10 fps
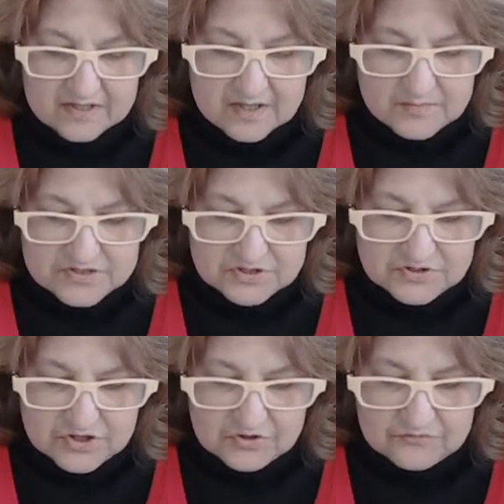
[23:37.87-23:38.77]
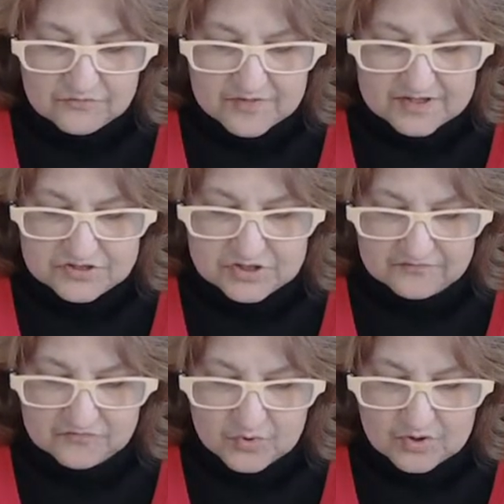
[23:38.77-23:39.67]
Llamas are known for their
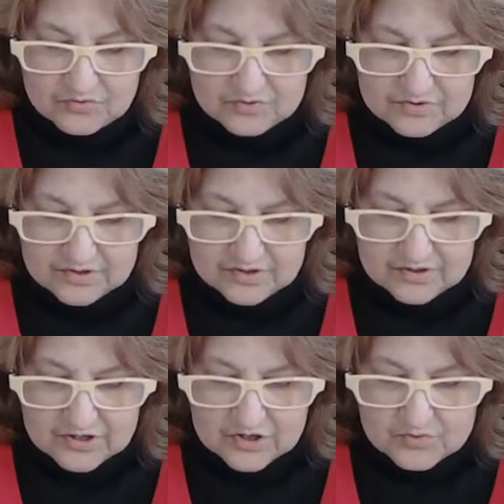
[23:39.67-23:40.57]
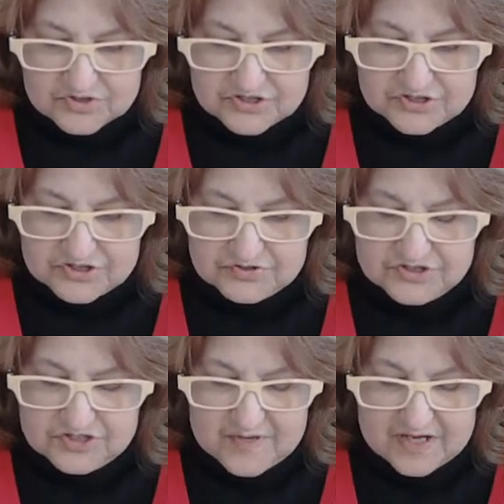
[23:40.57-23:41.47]
soft wool, which is
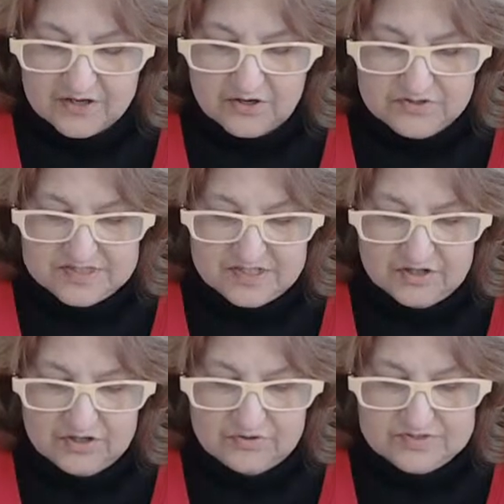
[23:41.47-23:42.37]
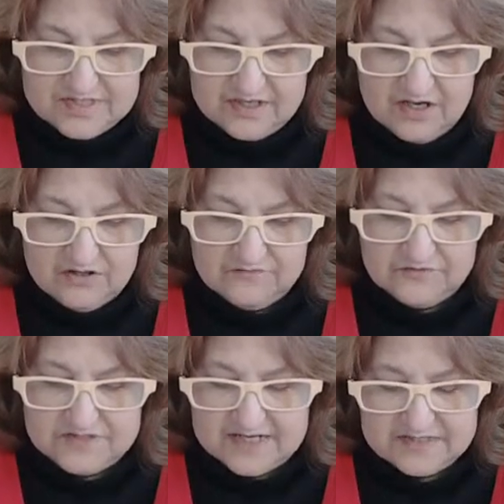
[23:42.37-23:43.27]
used to make cozy clothes and
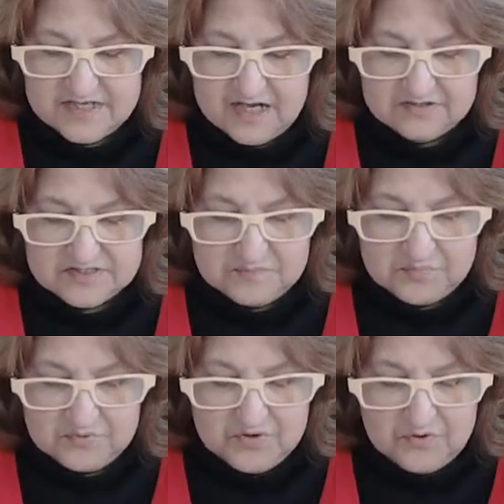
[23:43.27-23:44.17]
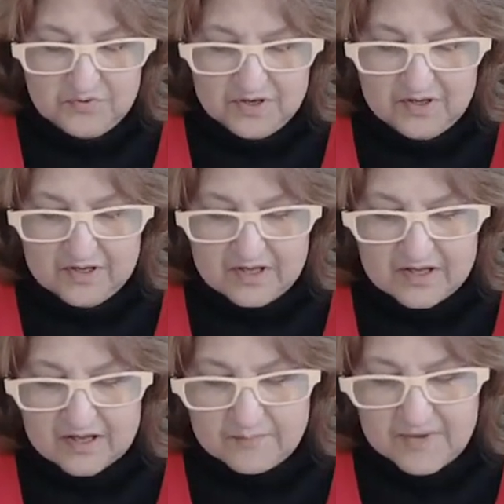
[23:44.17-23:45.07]
colorful textiles in Peru.
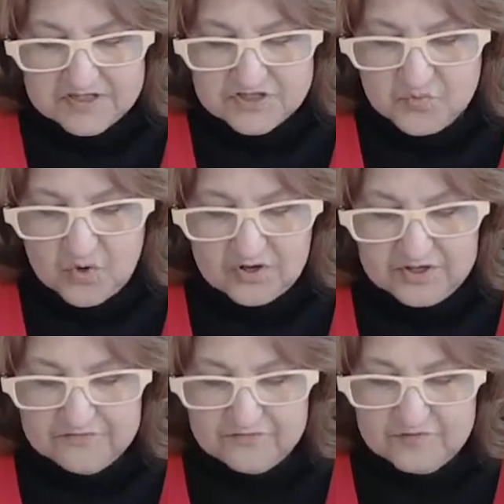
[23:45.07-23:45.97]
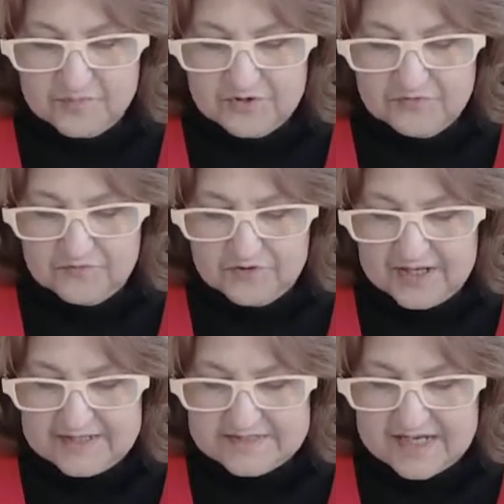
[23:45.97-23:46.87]
Imagine walking through the beautiful
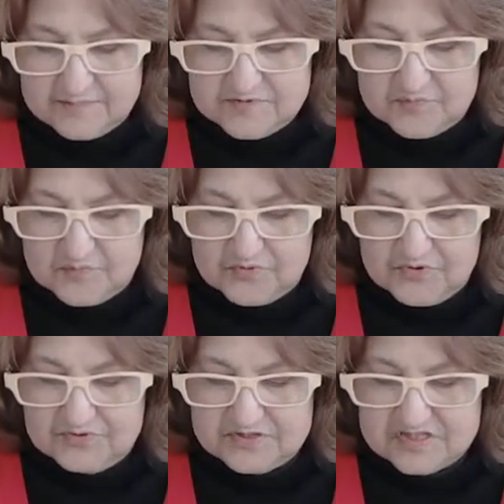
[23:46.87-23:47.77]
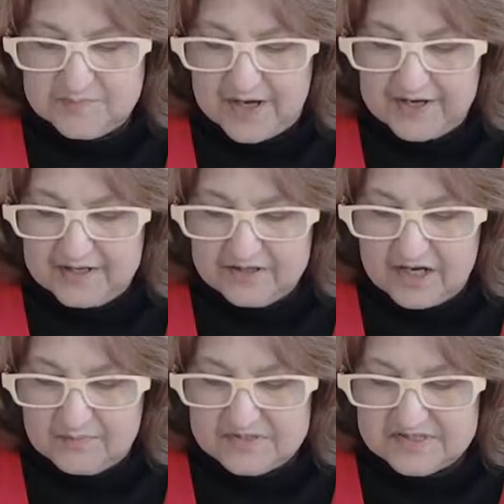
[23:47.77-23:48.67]
landscapes of Peru and spotting
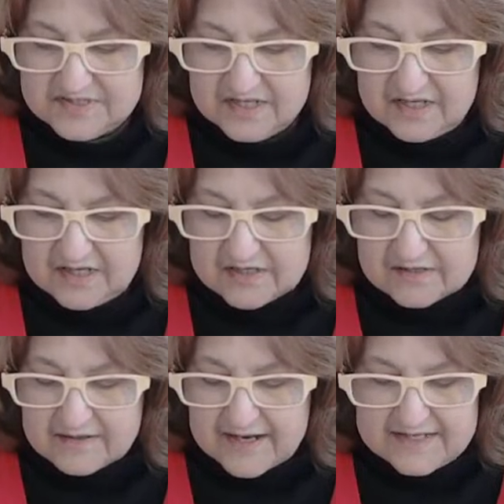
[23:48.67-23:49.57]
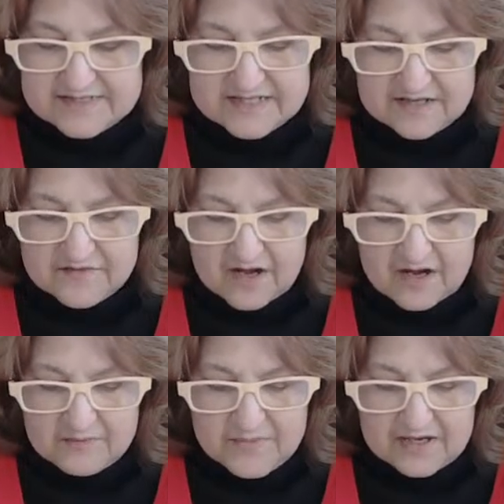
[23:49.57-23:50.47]
llamas, gazing in the
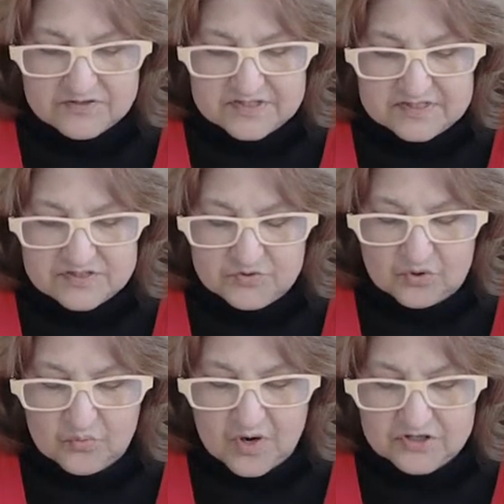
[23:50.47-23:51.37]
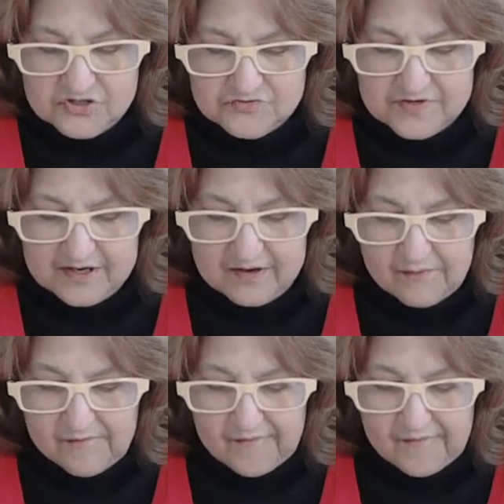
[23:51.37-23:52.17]
high mountains, or wandering